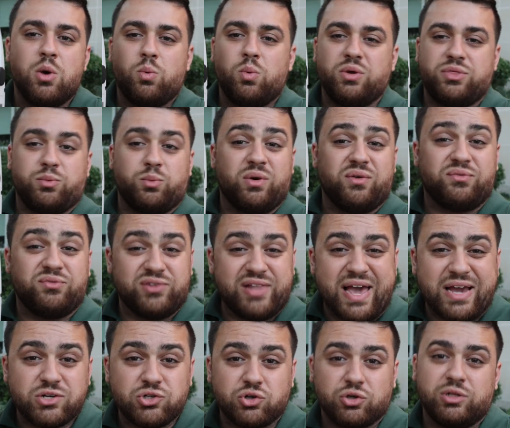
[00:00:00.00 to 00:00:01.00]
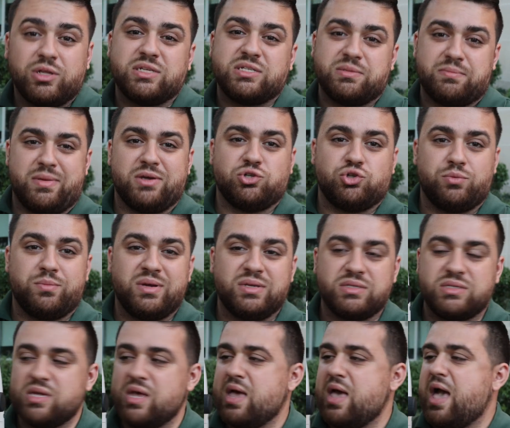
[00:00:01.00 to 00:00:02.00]
with reflectorless
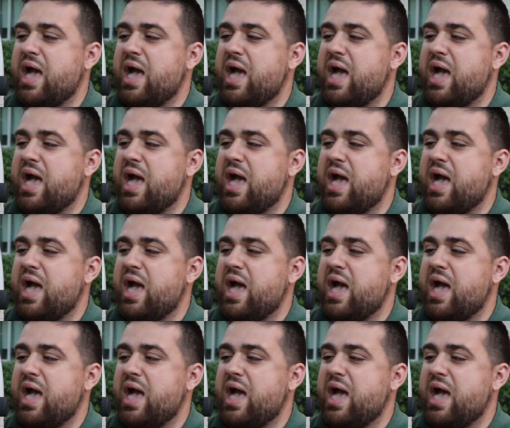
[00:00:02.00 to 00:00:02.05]
measurements